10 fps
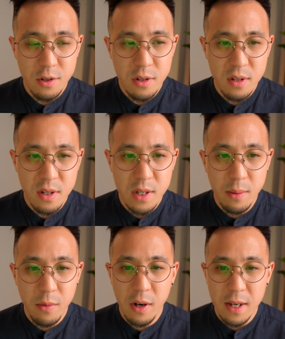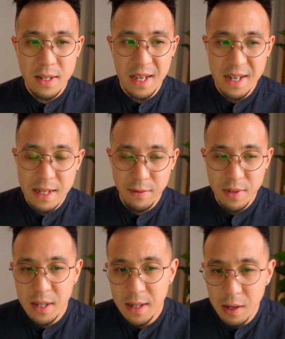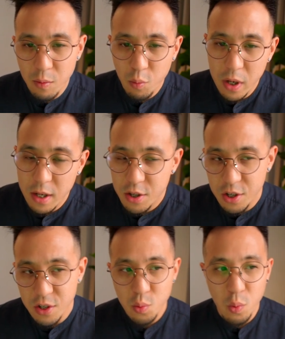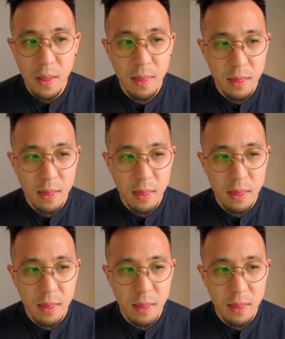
just to summarize the activity that we just went